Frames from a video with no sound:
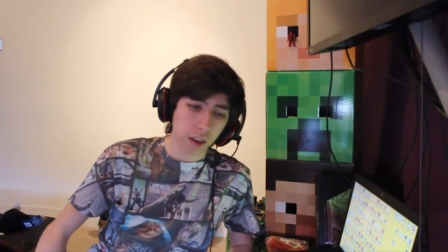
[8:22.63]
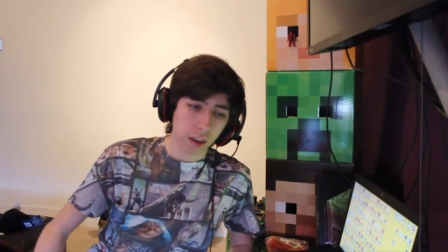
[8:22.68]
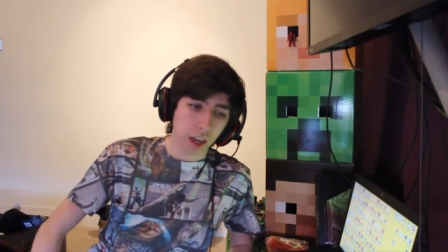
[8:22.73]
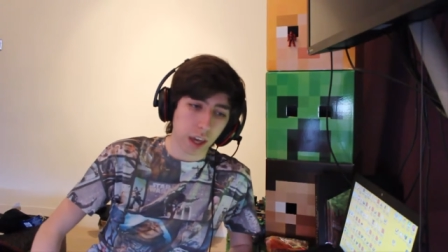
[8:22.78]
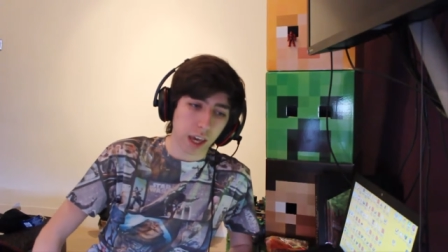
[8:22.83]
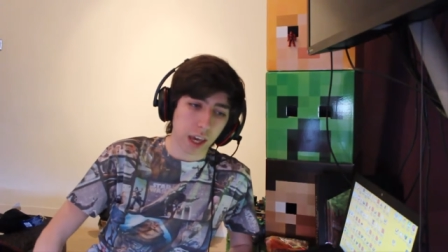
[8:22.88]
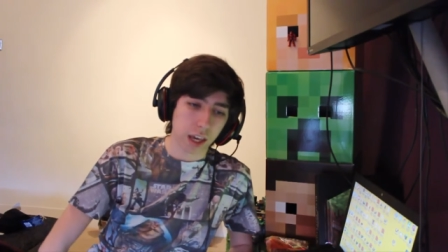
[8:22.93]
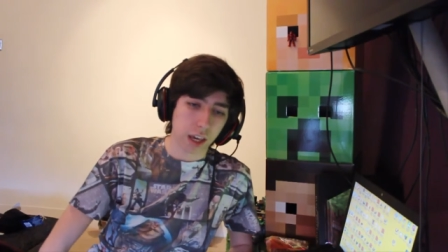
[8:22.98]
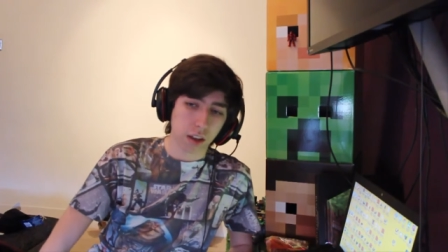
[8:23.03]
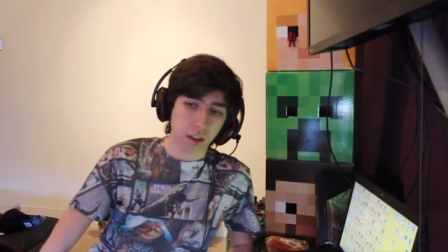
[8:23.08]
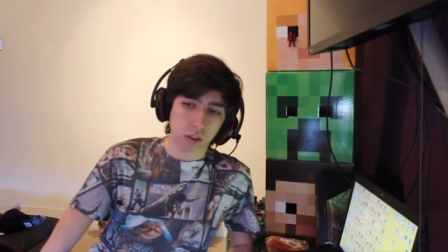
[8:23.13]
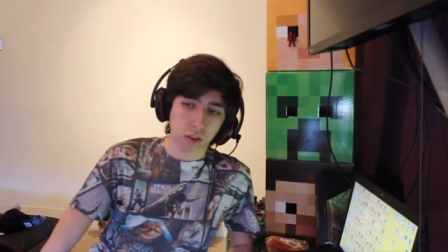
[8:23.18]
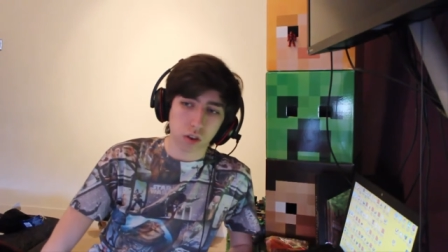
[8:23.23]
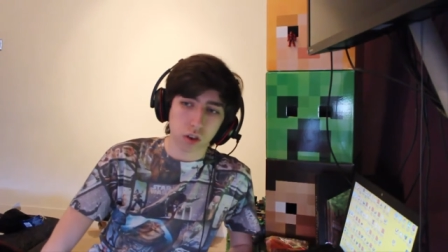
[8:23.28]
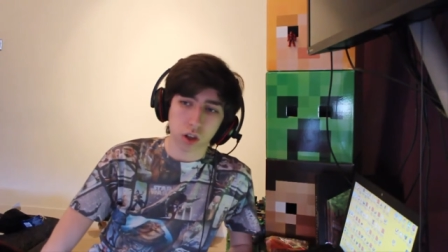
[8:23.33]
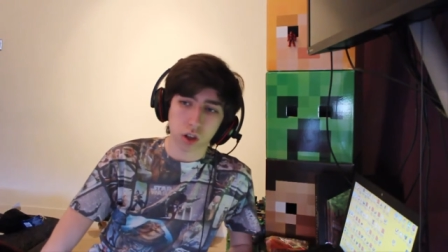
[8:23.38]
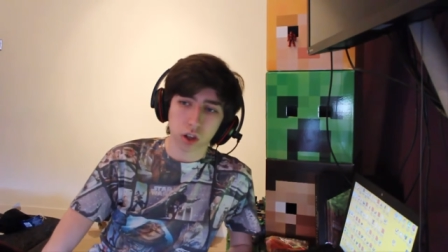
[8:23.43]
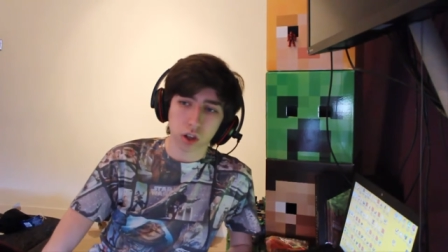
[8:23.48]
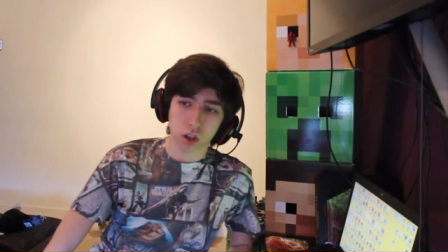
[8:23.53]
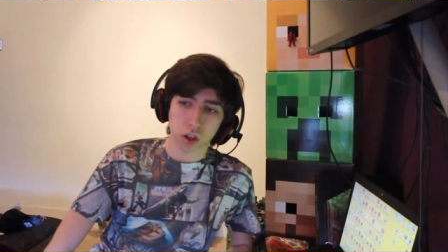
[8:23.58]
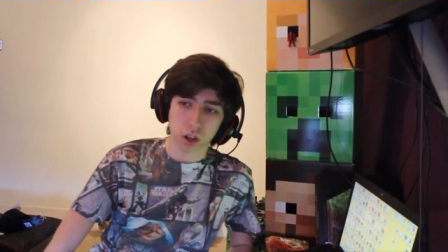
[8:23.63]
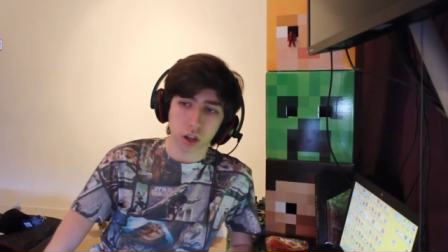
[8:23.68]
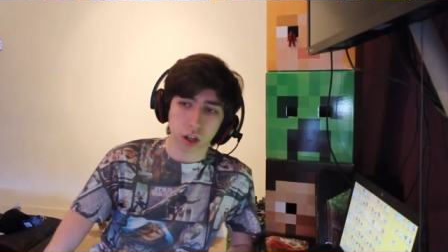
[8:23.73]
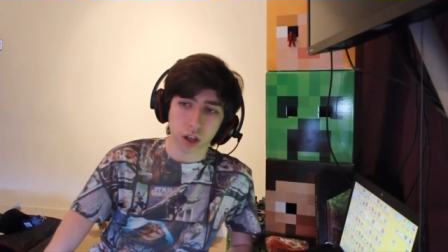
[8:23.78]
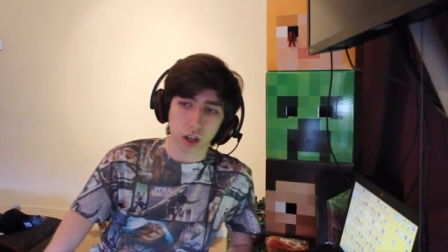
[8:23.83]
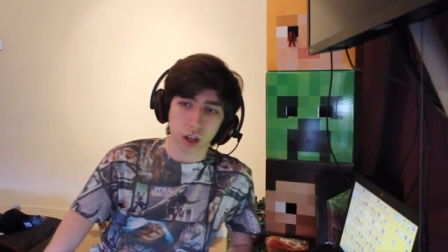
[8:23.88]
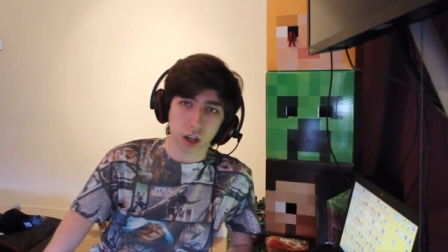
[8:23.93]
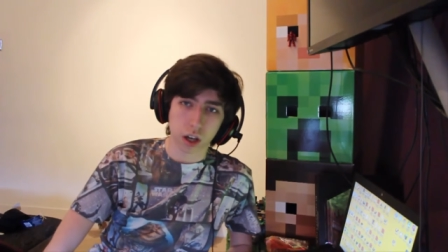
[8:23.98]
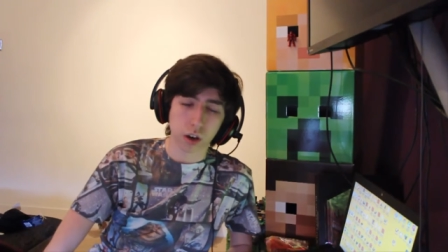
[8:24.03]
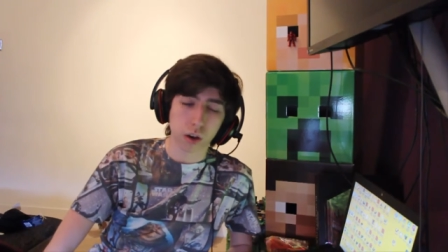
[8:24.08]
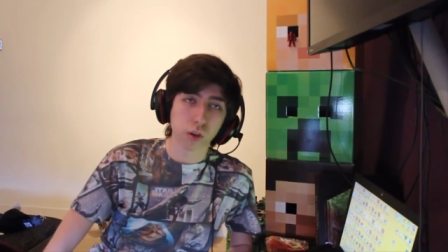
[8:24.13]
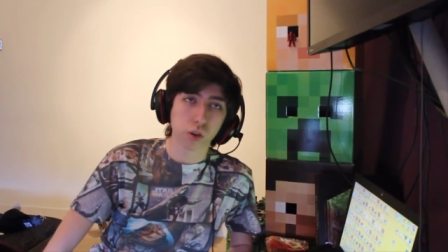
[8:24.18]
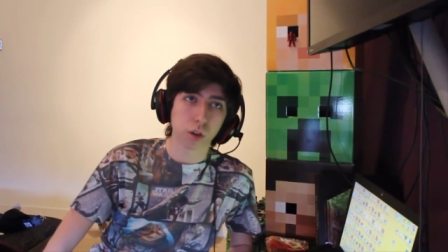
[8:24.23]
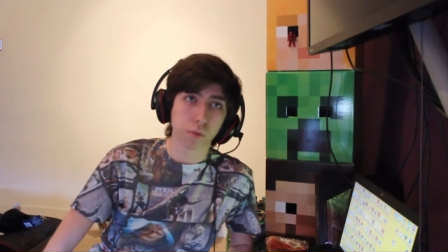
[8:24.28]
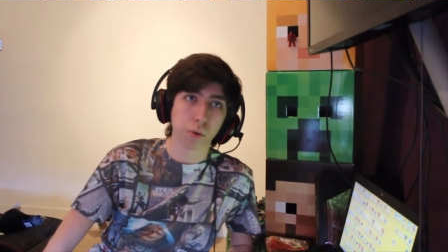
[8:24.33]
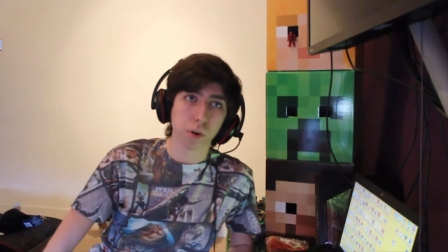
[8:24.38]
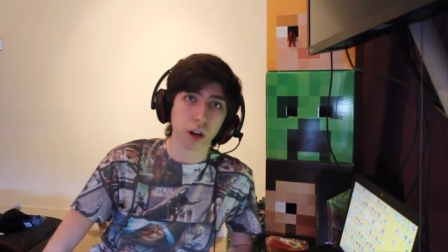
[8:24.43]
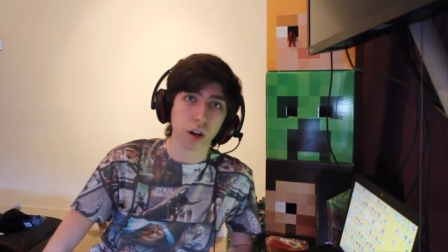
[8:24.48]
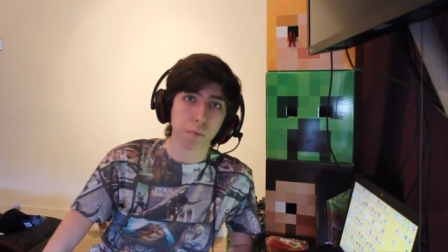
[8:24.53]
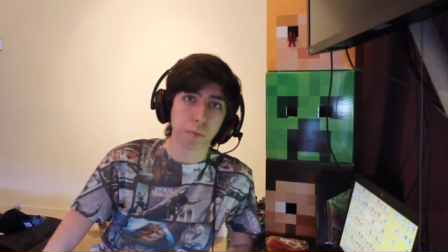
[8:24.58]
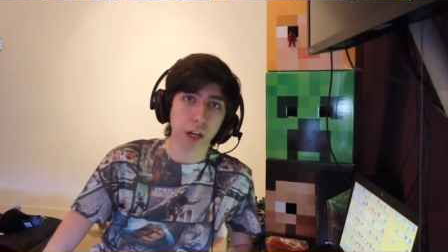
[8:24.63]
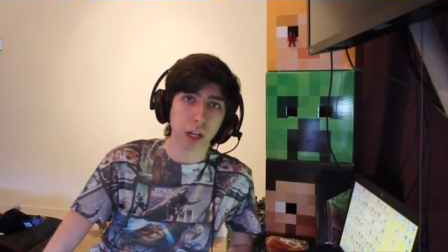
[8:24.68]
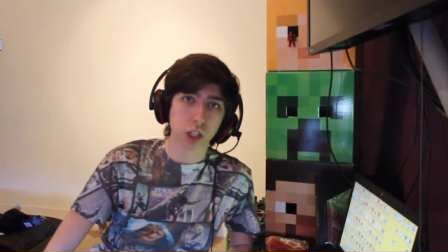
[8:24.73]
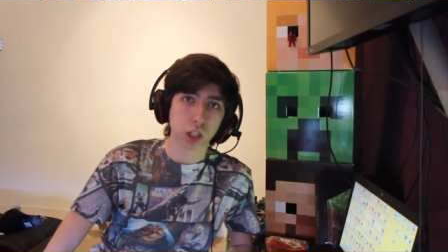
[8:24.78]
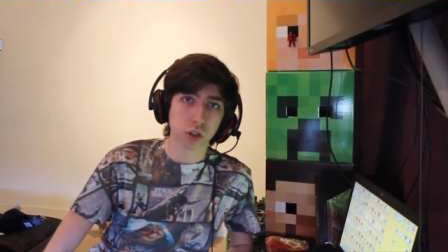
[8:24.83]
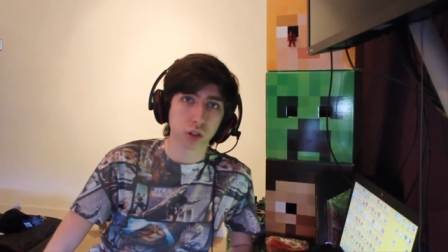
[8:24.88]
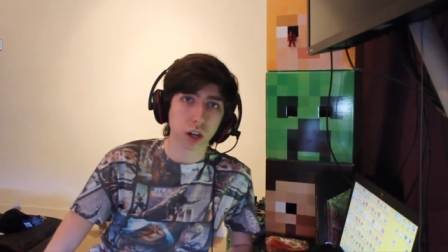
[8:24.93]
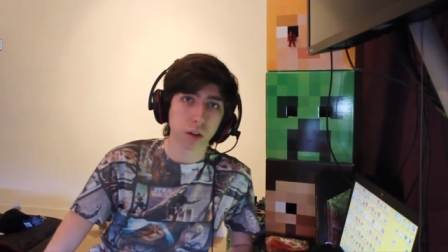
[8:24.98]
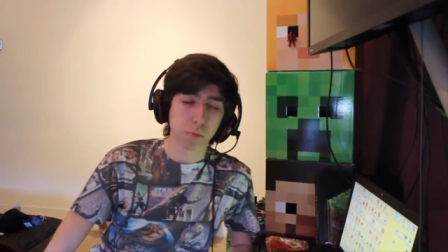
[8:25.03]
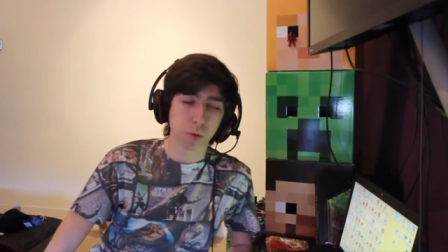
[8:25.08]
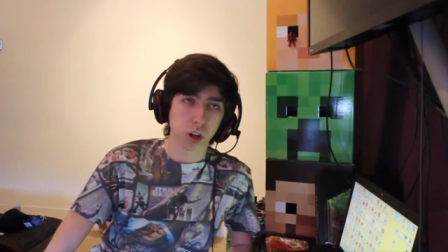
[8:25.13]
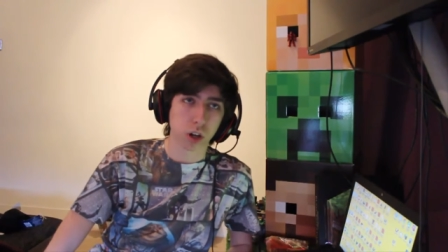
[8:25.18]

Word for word: And uh, I also put a picture up